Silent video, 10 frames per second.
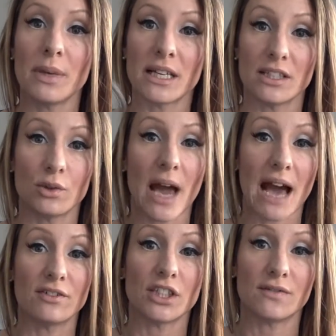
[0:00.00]
because you
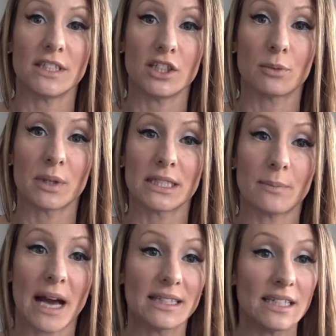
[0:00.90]
have shifted your
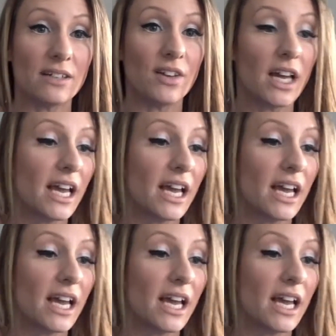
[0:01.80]
perspective.